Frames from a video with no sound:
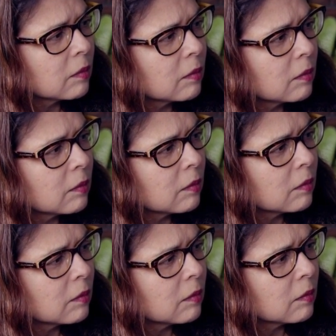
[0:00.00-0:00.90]

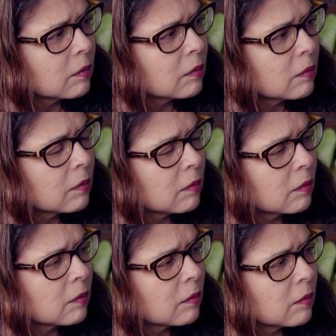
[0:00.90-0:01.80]

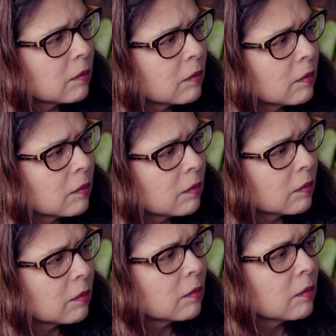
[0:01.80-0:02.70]

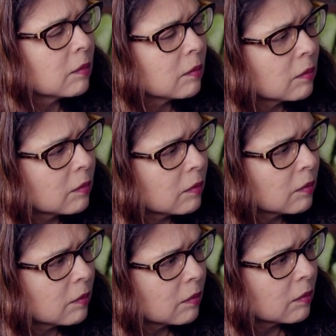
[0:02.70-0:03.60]

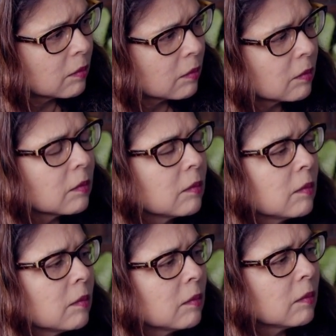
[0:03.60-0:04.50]

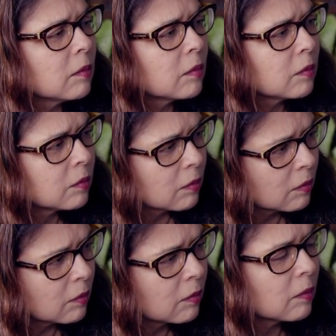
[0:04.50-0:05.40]

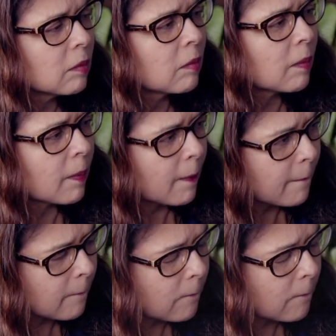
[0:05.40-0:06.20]
The person shown says nothing.